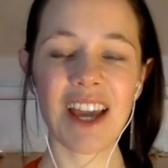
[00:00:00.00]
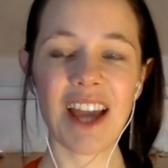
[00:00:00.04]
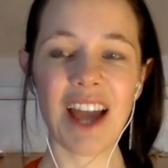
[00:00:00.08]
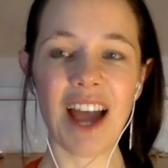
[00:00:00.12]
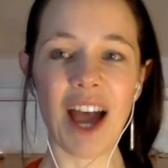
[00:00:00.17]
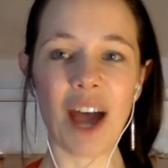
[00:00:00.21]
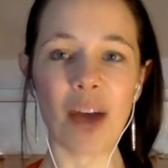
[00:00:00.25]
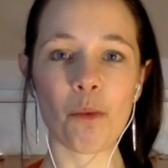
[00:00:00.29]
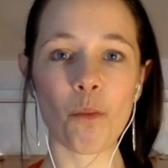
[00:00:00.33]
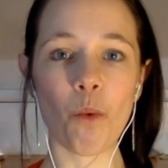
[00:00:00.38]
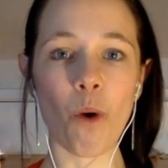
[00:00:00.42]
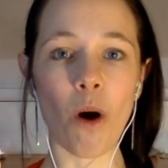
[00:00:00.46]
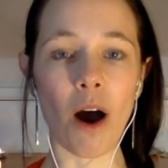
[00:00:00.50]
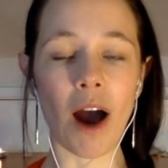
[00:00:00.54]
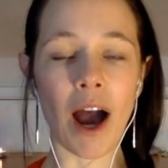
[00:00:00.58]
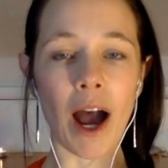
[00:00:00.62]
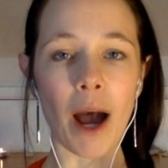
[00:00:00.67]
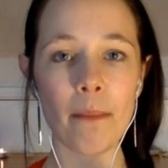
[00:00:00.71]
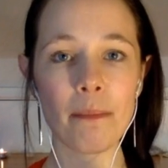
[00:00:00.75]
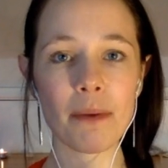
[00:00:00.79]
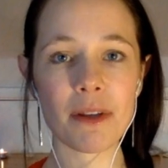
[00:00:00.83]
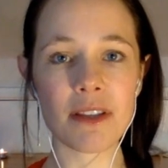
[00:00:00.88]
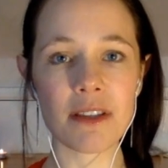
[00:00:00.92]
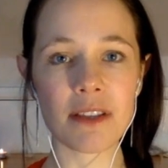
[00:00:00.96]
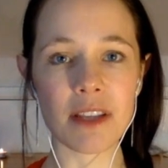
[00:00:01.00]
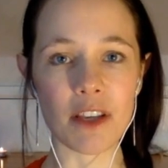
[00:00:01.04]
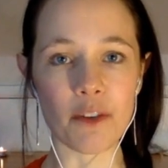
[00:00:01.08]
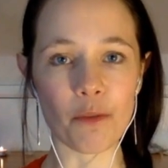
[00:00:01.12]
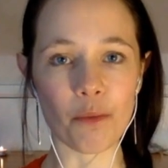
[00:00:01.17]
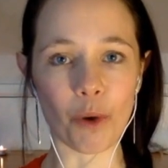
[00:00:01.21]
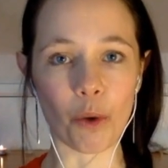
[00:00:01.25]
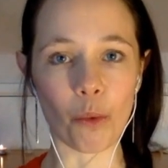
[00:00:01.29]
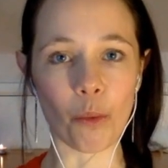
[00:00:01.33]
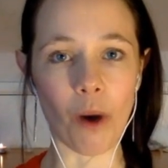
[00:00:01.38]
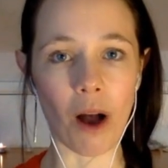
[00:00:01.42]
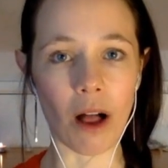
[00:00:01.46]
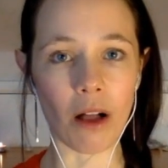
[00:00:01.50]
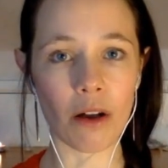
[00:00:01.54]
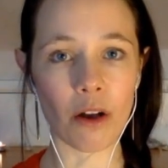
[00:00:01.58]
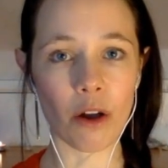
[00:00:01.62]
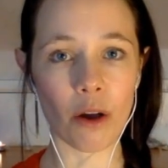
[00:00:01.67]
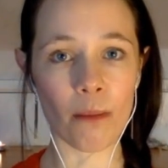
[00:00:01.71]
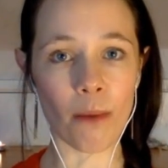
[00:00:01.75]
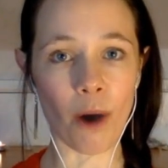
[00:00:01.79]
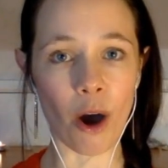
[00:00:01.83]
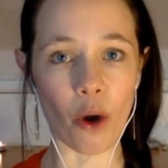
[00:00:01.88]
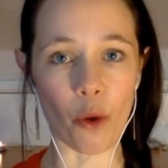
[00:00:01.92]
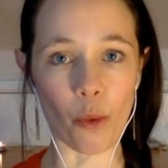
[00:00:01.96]
And what happens as we
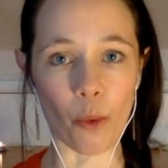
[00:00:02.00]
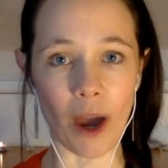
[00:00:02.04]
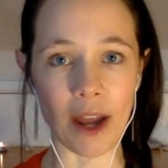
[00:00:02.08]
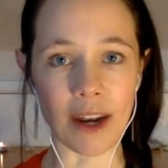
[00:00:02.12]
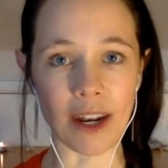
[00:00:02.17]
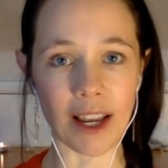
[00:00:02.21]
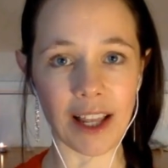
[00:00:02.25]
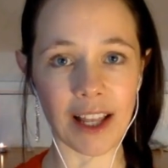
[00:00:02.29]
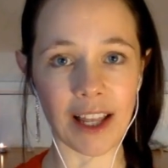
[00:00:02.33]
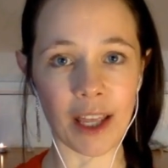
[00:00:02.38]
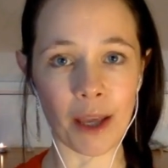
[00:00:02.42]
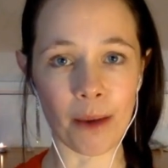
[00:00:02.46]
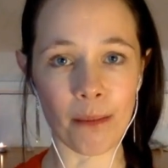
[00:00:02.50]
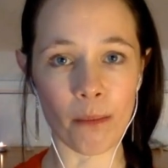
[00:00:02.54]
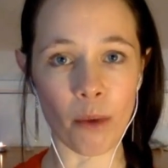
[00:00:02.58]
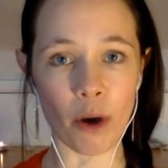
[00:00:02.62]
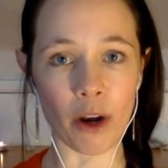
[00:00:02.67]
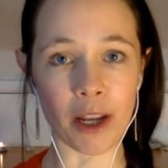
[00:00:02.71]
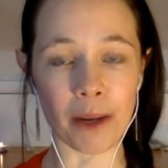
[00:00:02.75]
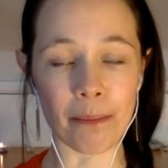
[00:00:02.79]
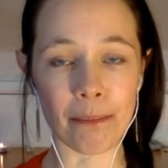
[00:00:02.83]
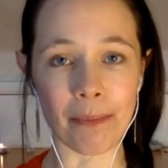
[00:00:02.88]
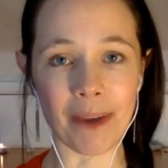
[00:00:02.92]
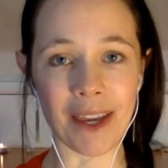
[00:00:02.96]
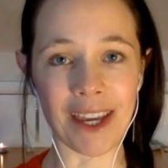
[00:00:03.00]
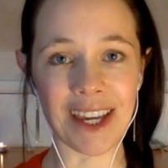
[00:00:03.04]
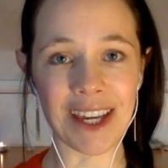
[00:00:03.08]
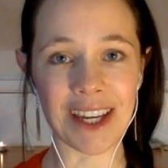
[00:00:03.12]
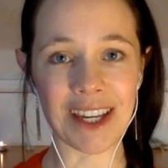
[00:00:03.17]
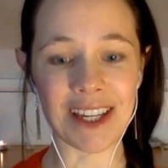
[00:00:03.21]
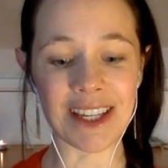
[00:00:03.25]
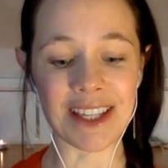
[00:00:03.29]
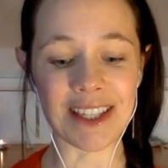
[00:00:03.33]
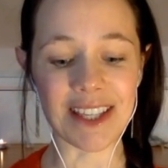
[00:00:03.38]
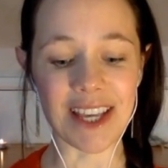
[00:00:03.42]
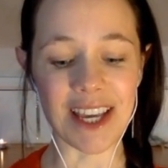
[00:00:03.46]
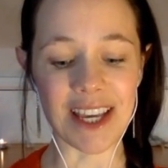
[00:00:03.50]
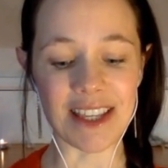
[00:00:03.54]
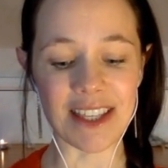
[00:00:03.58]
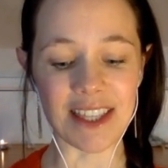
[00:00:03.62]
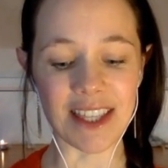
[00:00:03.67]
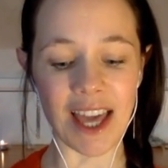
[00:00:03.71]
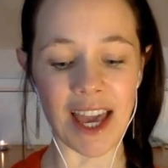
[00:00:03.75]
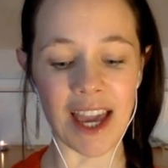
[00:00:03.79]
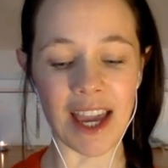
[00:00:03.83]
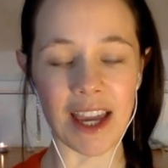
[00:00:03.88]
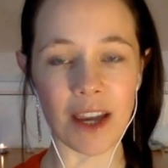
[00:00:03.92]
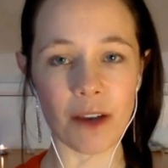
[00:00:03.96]
welcome our radically embodied beings is
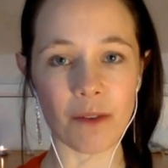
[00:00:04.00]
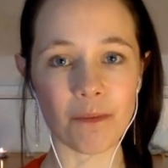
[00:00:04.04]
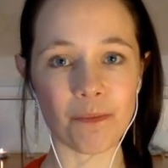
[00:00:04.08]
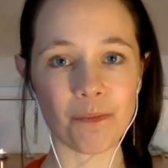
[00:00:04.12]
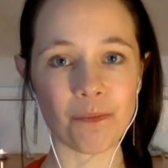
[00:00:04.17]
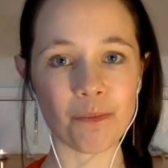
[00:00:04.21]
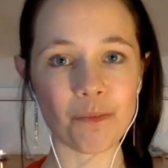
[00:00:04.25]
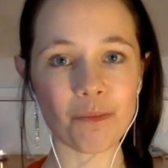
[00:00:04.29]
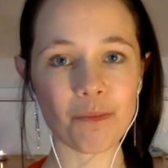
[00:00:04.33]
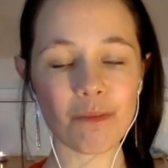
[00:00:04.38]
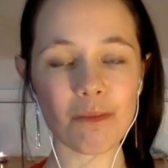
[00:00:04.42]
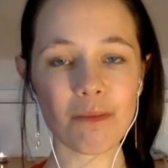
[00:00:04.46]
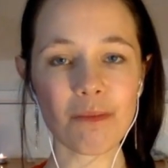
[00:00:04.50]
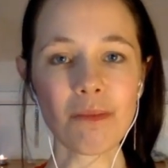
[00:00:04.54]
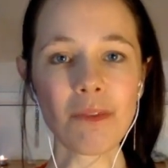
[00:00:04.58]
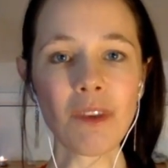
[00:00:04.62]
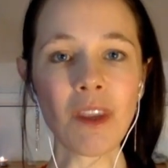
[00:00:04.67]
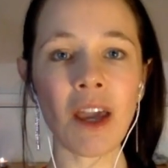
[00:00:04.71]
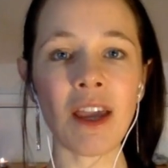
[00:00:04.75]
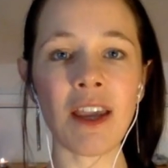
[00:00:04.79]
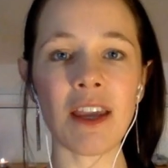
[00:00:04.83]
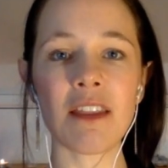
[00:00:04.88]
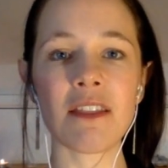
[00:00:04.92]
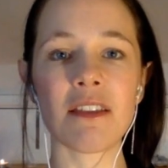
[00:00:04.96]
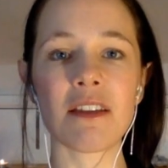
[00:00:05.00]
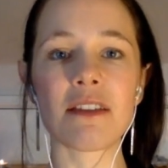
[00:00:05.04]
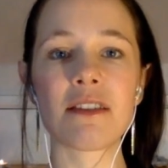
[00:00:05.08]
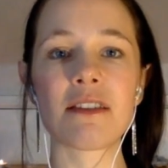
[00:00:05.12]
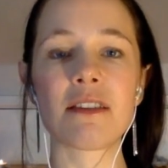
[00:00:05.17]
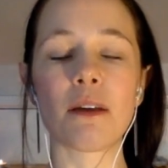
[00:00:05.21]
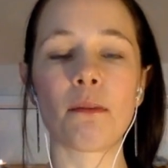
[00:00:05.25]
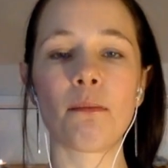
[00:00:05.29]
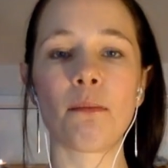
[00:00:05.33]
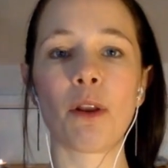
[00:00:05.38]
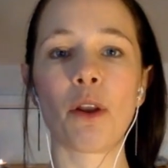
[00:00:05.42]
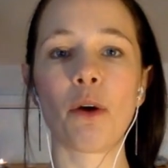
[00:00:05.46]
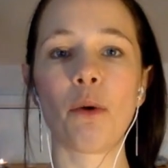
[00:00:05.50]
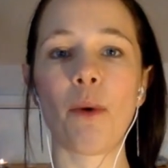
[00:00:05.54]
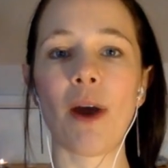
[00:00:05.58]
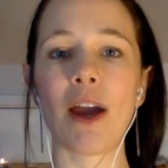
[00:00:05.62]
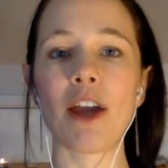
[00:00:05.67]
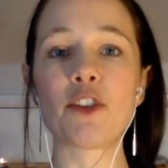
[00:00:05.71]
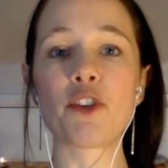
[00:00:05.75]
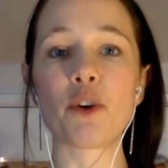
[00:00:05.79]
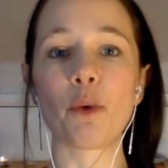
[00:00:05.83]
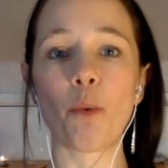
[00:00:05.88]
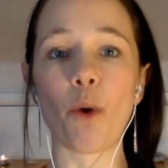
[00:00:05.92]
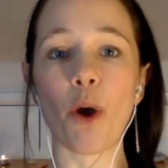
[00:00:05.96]
they, in a similar way
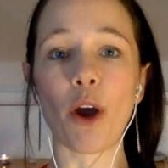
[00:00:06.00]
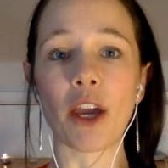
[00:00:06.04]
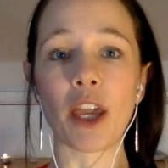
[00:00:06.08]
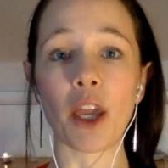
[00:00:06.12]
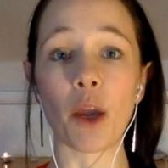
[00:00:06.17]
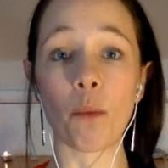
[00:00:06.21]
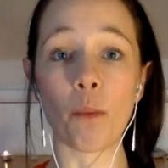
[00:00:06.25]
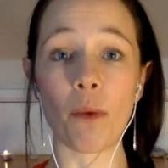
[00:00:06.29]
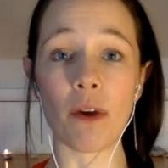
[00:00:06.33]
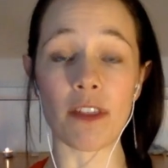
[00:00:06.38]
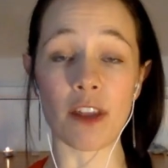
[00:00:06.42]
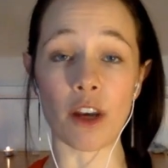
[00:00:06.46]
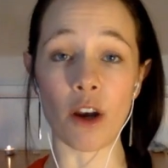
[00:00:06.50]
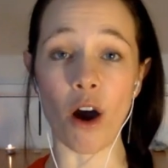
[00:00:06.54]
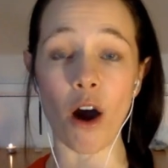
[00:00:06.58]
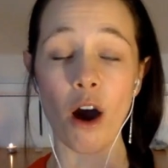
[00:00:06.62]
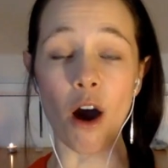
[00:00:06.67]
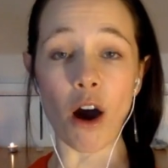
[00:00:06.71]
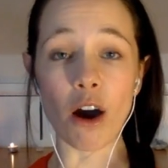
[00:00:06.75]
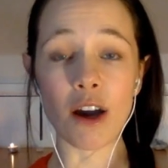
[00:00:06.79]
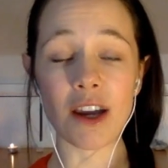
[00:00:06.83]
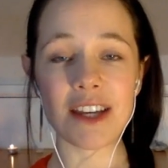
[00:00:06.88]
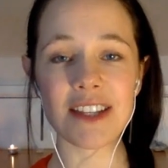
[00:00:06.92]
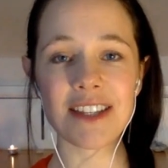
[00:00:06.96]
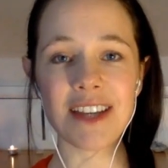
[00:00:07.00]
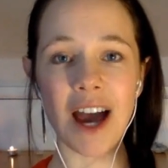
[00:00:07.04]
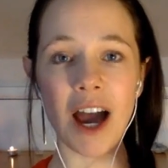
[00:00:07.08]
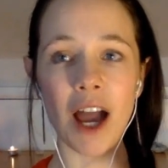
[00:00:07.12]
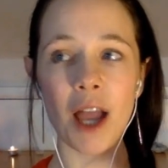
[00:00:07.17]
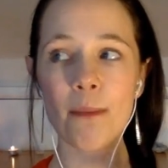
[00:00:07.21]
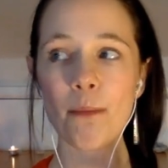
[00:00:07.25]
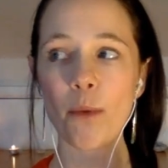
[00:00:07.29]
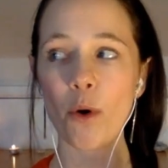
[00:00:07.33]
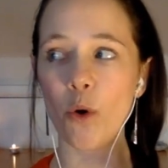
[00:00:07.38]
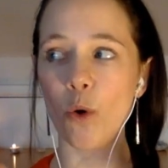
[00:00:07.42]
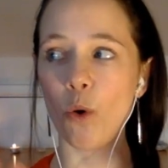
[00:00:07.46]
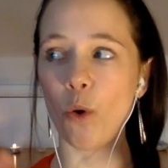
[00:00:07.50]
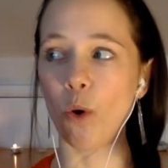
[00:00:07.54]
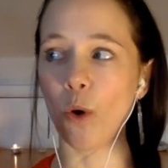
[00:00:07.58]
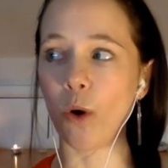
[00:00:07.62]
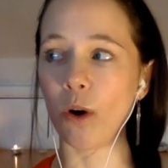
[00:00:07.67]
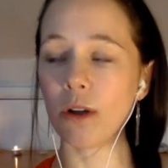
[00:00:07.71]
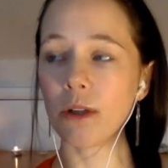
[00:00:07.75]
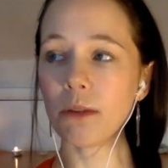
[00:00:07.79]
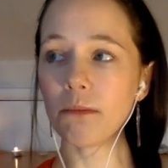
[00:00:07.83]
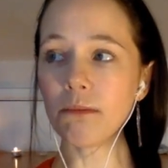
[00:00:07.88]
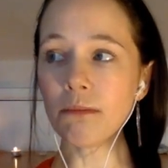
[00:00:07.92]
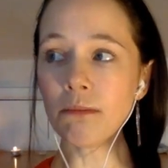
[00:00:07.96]
to working with an archetype or
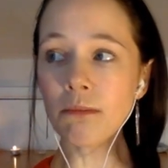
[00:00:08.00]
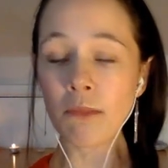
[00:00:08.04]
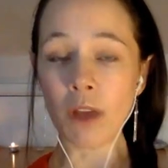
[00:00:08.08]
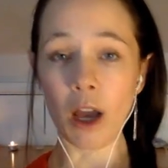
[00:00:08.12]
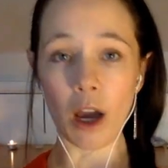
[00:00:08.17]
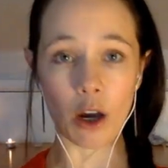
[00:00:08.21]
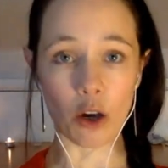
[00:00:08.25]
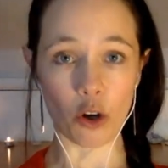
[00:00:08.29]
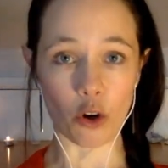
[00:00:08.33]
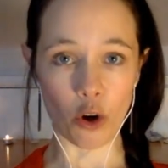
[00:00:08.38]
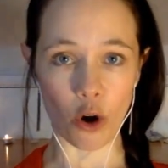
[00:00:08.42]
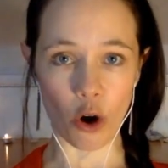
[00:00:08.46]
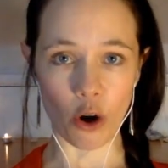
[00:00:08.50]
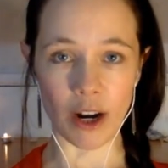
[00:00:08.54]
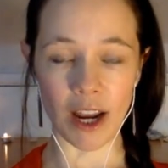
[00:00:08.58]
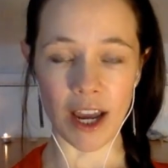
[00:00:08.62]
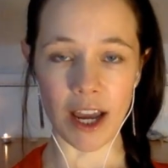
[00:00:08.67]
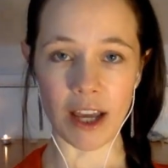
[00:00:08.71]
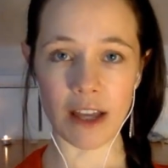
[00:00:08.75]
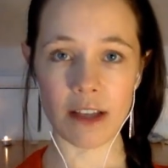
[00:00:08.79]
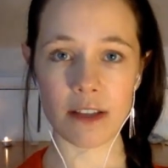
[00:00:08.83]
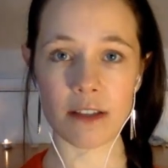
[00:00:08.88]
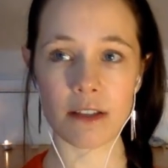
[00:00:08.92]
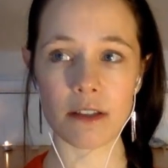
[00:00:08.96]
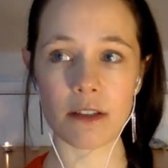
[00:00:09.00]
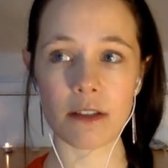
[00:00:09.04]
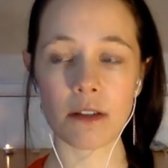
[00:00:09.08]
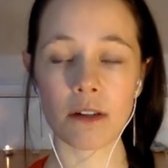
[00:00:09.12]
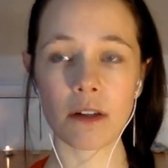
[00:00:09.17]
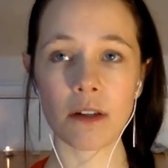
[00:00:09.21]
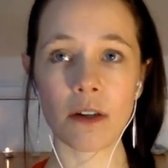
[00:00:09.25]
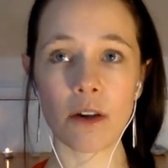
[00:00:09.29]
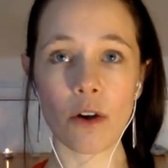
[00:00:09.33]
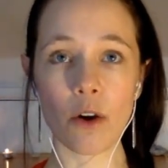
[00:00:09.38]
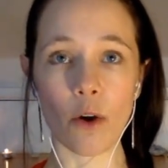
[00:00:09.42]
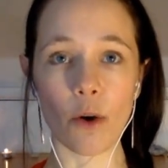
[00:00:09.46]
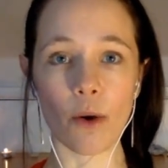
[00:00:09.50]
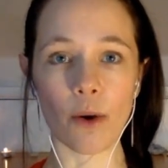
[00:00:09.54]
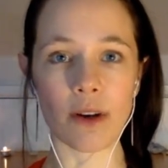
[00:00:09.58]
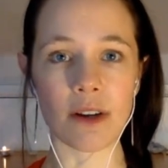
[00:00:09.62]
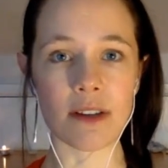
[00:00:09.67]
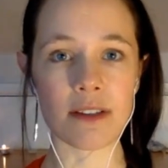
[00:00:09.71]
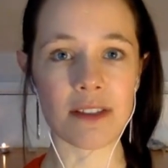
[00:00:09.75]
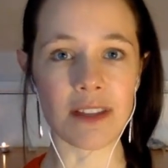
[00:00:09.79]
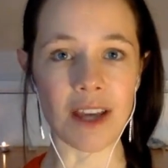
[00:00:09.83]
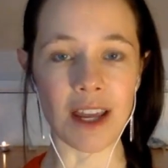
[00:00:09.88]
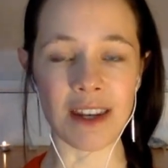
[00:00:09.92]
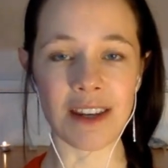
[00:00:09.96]
a goddess or an
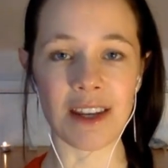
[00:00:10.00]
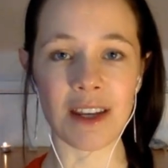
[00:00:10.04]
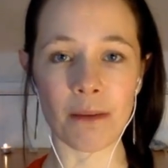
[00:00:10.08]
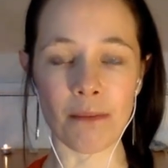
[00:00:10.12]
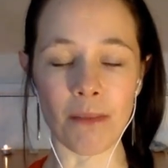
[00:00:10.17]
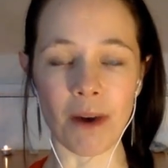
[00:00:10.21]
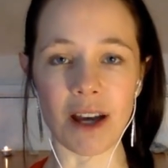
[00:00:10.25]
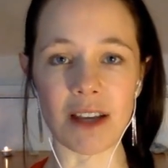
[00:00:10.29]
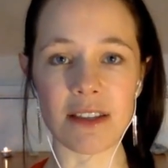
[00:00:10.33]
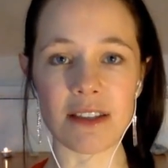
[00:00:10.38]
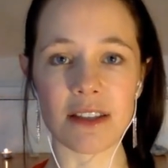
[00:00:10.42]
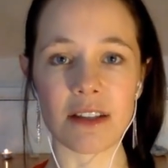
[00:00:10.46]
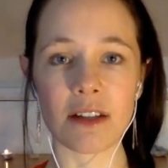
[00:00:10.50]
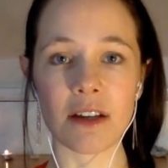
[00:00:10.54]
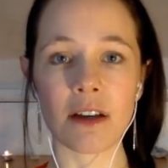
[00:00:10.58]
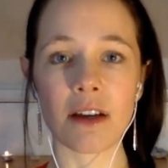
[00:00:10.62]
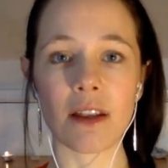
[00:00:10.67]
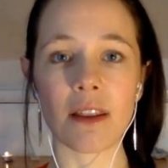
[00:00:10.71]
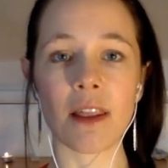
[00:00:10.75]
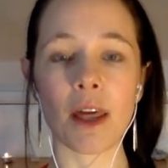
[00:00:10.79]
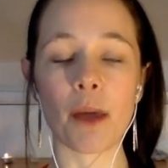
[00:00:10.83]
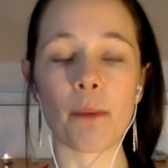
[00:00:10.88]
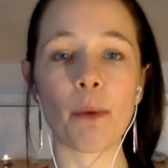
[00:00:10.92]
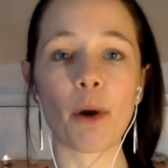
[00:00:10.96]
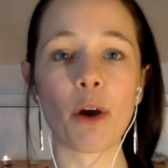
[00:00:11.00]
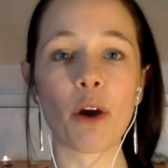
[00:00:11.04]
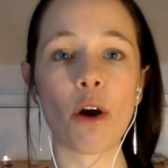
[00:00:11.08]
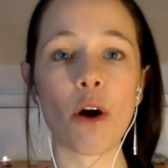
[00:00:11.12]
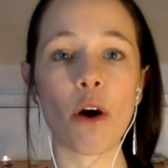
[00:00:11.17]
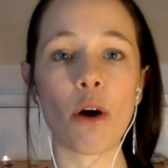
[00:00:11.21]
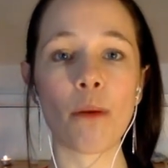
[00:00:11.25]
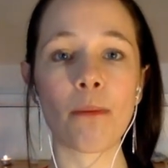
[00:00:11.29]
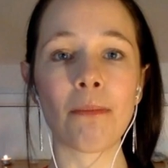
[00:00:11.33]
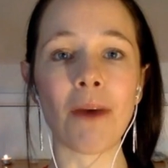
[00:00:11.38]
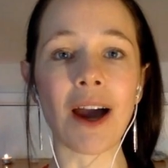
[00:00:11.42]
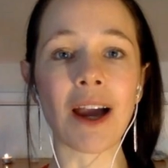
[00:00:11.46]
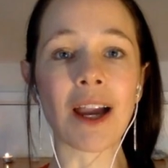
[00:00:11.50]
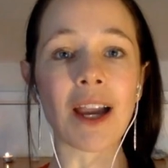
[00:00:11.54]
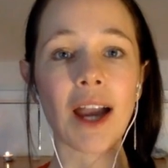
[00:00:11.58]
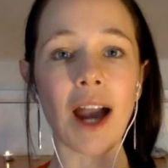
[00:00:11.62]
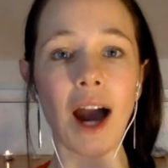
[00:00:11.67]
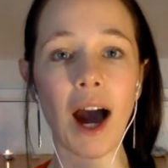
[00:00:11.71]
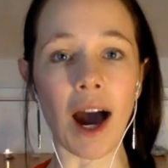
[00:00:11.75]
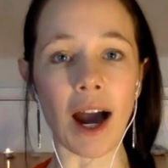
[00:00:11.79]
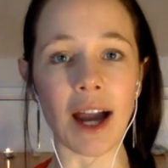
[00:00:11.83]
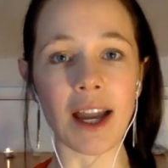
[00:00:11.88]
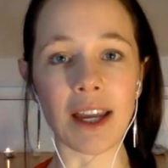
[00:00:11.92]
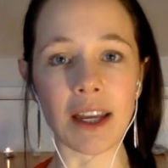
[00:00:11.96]
ascended master, they become a
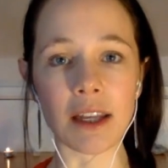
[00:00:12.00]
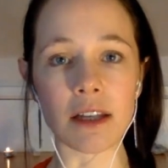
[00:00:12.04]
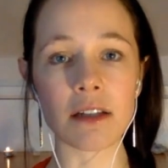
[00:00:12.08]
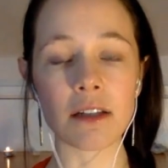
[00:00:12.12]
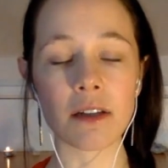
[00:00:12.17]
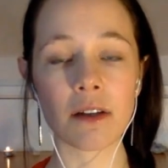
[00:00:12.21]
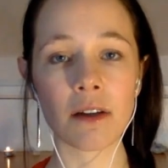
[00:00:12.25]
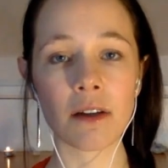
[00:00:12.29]
guide.